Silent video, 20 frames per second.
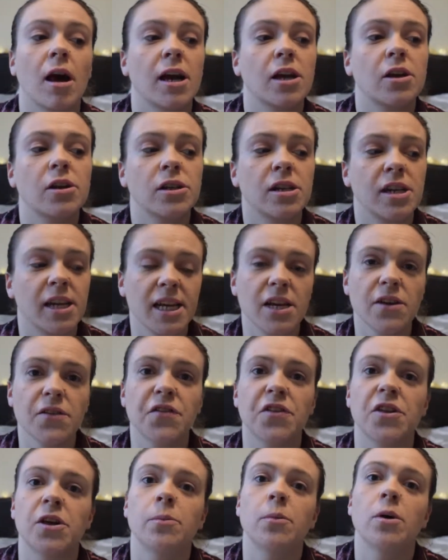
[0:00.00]
could
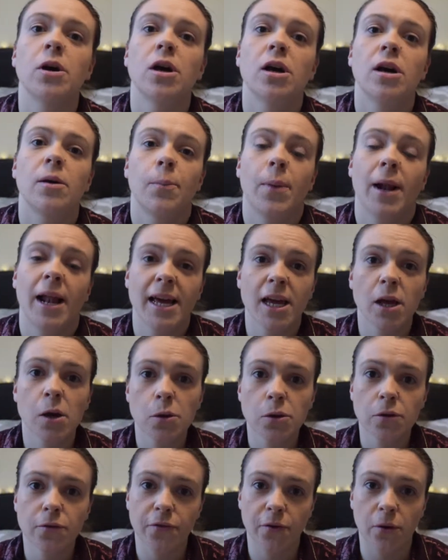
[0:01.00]
leave them playing
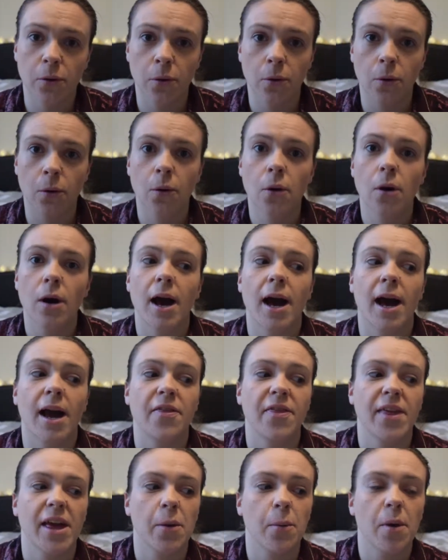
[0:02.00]
on the floor,
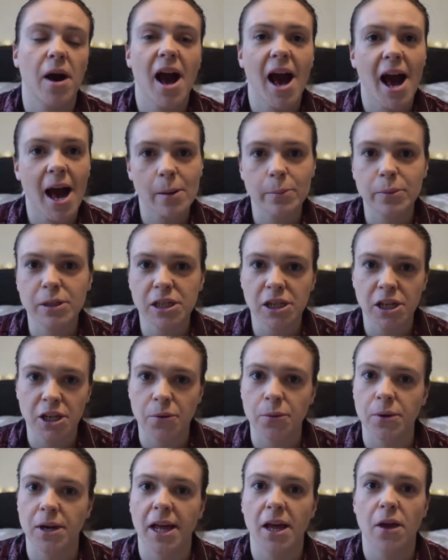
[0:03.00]
and they were
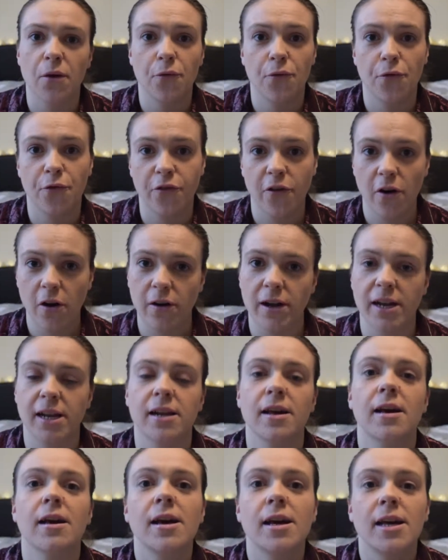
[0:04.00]
absolutely
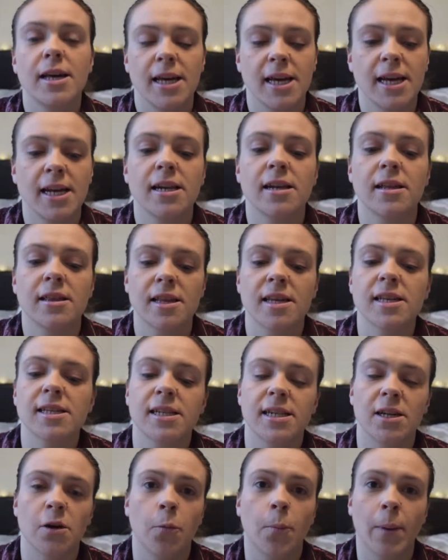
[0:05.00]
fine in this
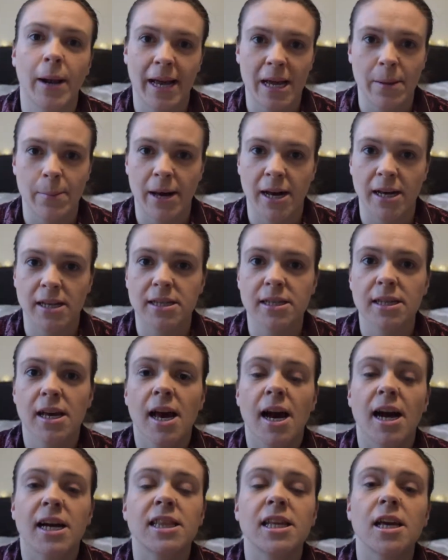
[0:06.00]
little playmat.
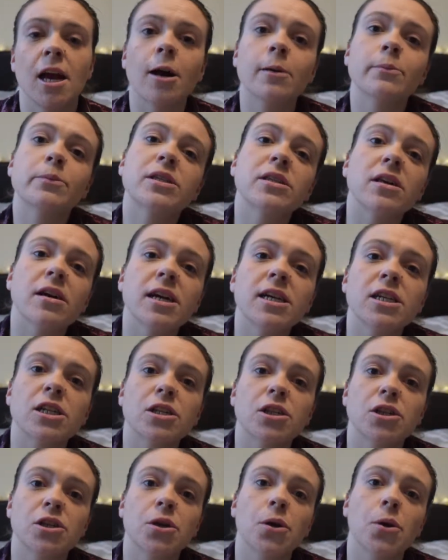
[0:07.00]
And the upside
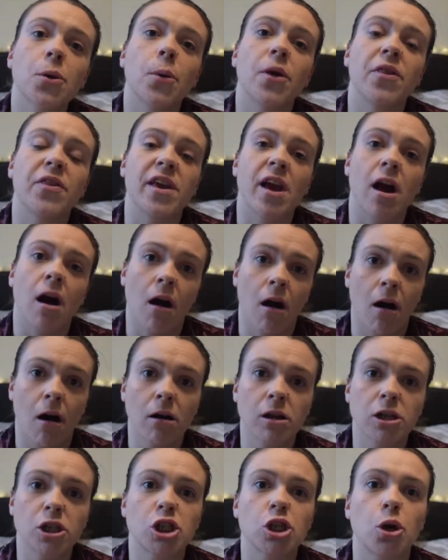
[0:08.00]
to the
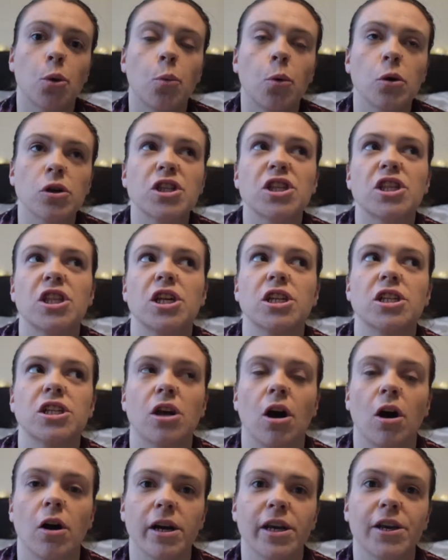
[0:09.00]
arch was that
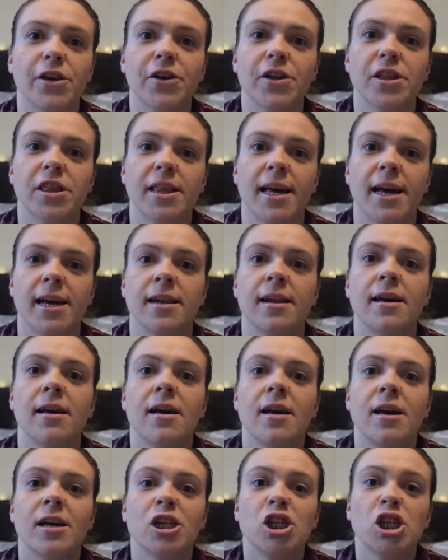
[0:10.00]
I could then
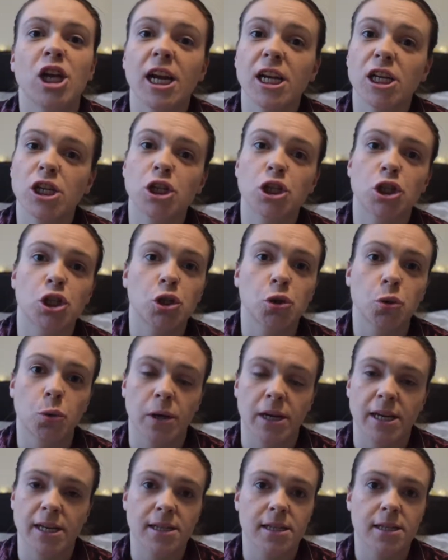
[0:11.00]
change the
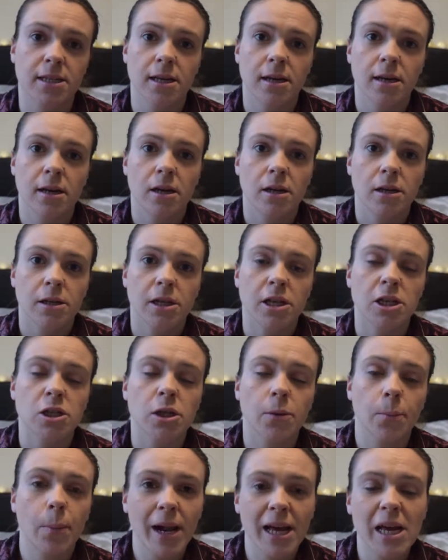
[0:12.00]
toys, because
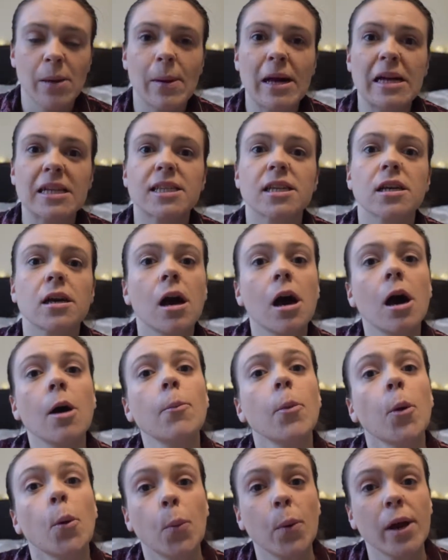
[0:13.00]
playmats
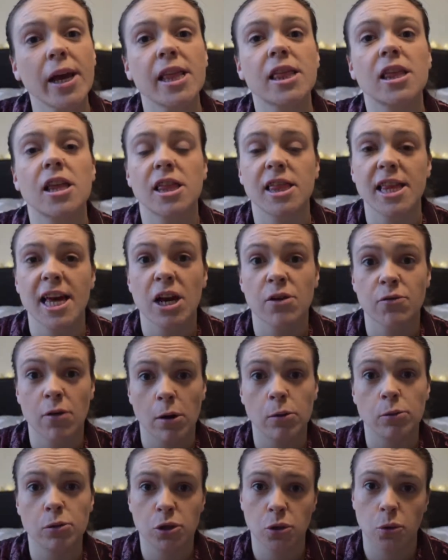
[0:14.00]
come with their
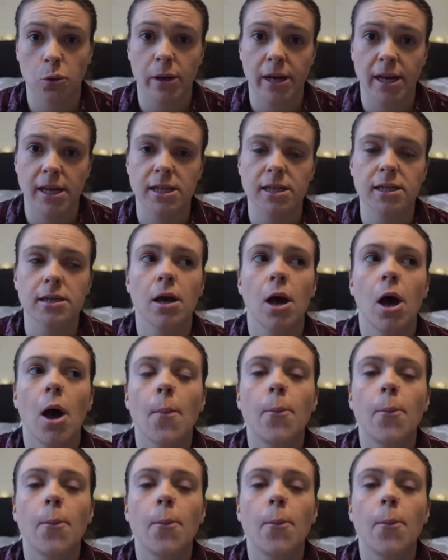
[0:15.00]
own toys.